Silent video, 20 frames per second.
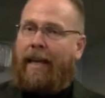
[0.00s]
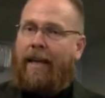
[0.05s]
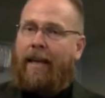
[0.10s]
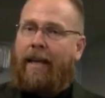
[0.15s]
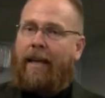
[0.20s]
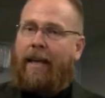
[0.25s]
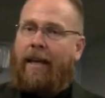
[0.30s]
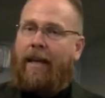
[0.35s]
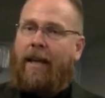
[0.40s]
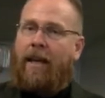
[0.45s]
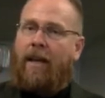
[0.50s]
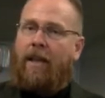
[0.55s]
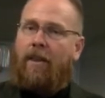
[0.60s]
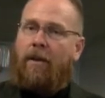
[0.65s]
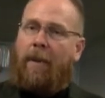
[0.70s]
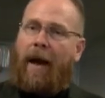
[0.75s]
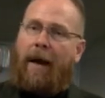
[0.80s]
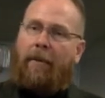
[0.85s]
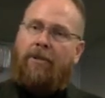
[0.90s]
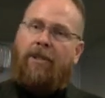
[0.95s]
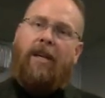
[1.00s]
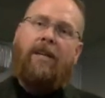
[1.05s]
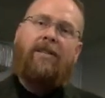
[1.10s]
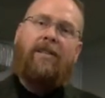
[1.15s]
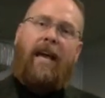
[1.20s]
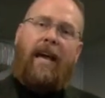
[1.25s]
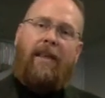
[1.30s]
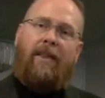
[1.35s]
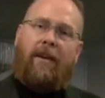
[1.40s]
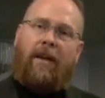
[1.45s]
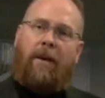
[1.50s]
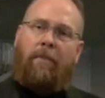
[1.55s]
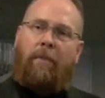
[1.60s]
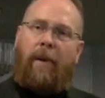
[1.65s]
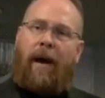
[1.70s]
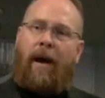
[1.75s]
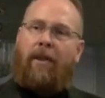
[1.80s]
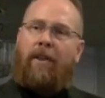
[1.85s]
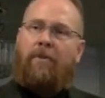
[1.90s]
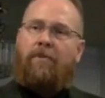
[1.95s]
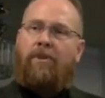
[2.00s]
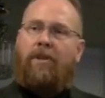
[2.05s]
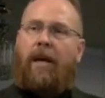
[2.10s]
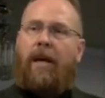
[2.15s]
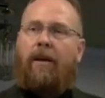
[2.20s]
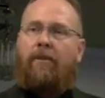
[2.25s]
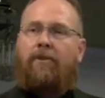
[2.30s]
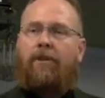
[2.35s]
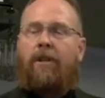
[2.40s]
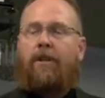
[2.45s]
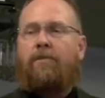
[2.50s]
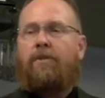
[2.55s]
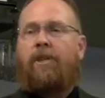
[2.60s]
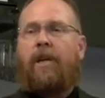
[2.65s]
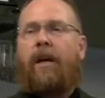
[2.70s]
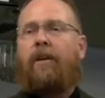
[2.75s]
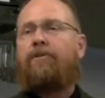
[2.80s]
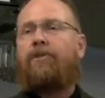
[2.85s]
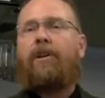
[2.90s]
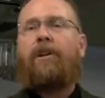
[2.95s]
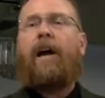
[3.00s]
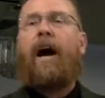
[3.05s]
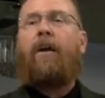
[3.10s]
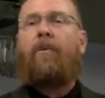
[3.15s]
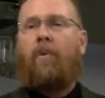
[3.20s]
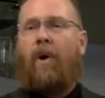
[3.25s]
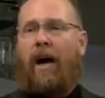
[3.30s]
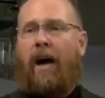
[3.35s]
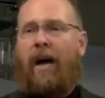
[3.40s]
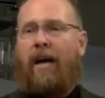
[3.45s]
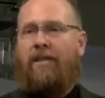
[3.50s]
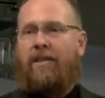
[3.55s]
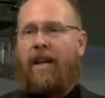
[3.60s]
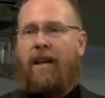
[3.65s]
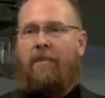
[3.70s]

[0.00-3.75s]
Right? The Bible says they that compare themselves to themselves are not wise.